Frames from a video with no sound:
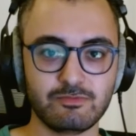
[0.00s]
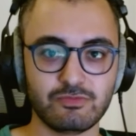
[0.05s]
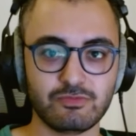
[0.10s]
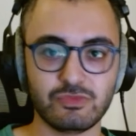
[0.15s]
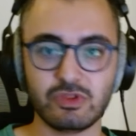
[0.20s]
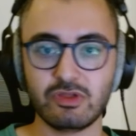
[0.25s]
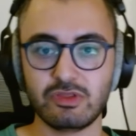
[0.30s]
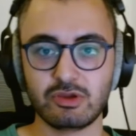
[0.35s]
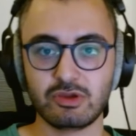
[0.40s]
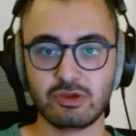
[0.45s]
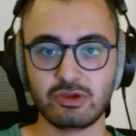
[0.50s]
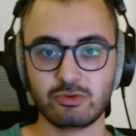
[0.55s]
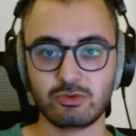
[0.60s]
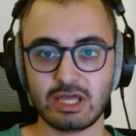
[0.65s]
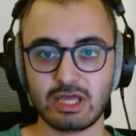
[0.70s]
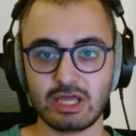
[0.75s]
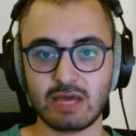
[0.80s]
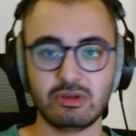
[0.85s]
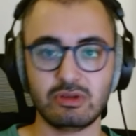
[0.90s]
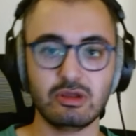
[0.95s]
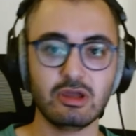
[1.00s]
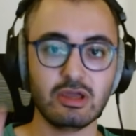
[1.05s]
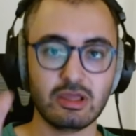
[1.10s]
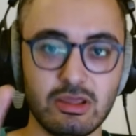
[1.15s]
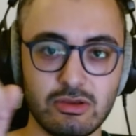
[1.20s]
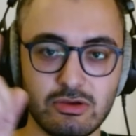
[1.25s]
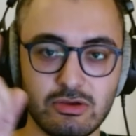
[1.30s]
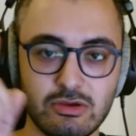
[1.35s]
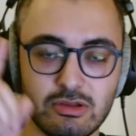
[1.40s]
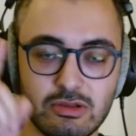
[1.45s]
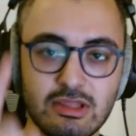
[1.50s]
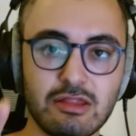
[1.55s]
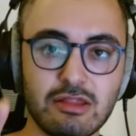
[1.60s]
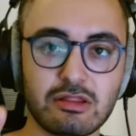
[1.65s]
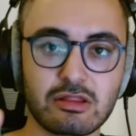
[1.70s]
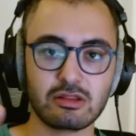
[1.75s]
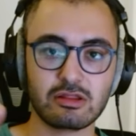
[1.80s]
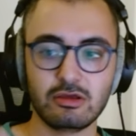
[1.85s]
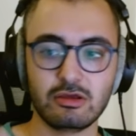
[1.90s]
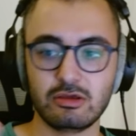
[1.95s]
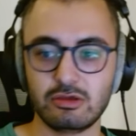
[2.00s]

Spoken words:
nothing will happen unless